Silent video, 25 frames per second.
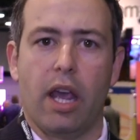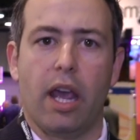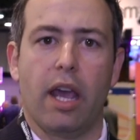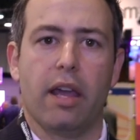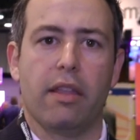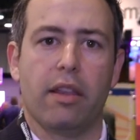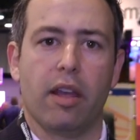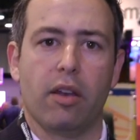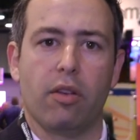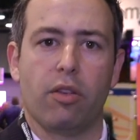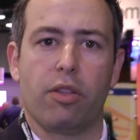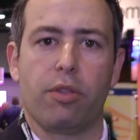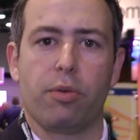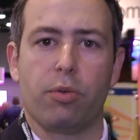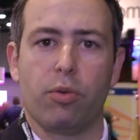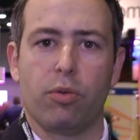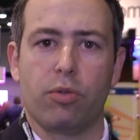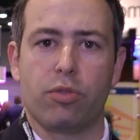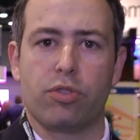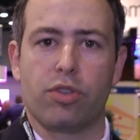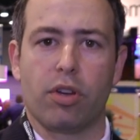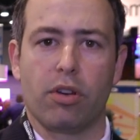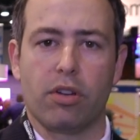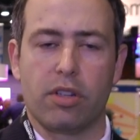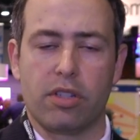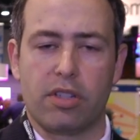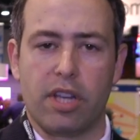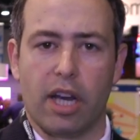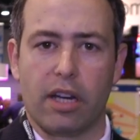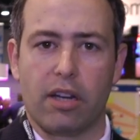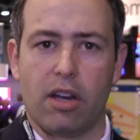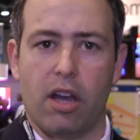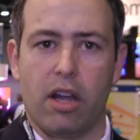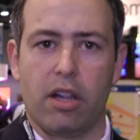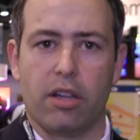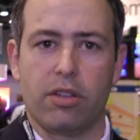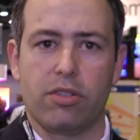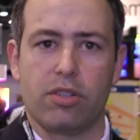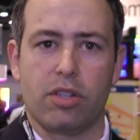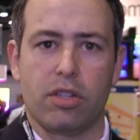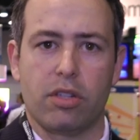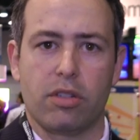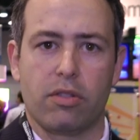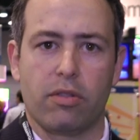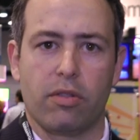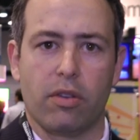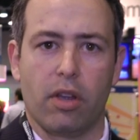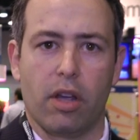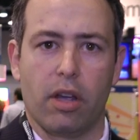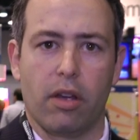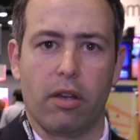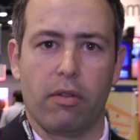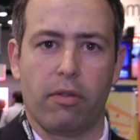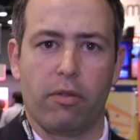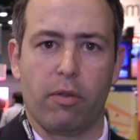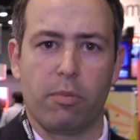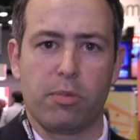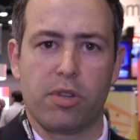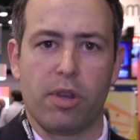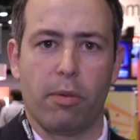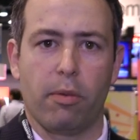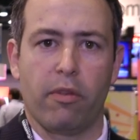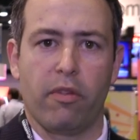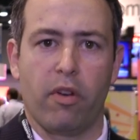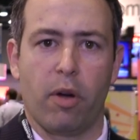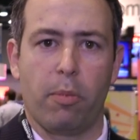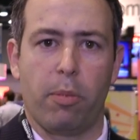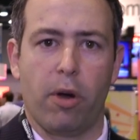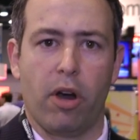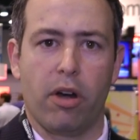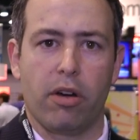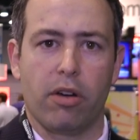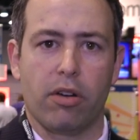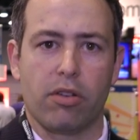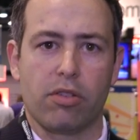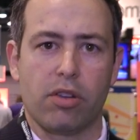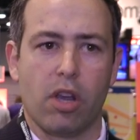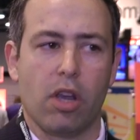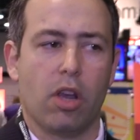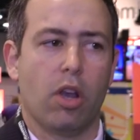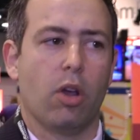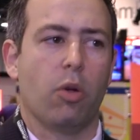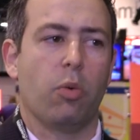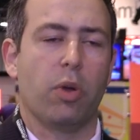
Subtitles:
and then through certain technologies from some of our partners,